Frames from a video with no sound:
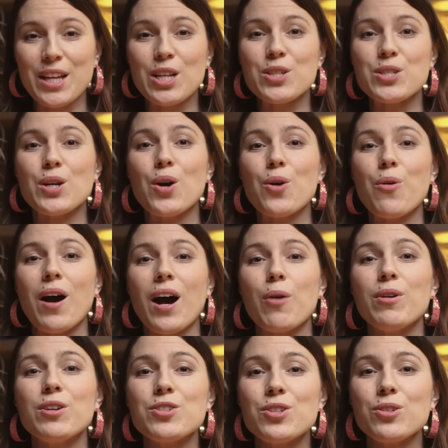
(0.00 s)
So I
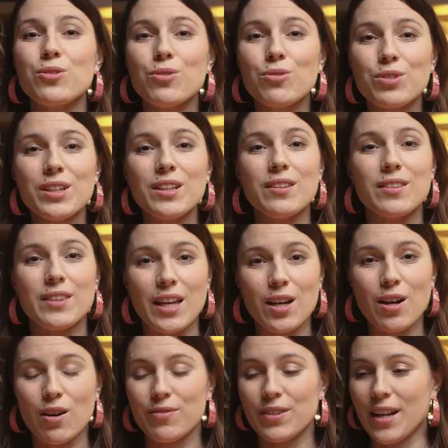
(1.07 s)
want you to really
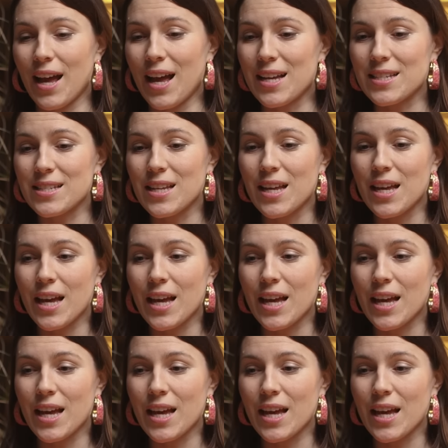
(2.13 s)
think of it as